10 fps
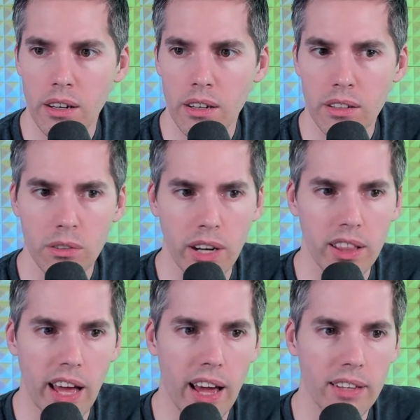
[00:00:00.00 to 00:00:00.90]
Great
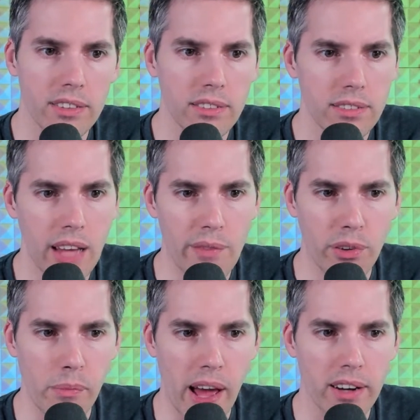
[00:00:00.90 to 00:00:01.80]
land. Tap for
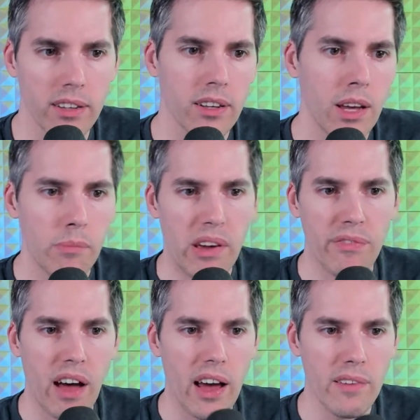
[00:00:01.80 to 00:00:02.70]
a mana. Pay
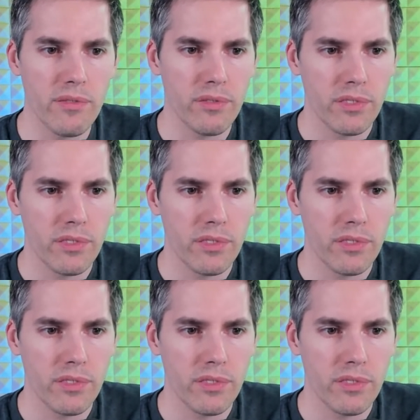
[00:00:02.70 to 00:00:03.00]
5.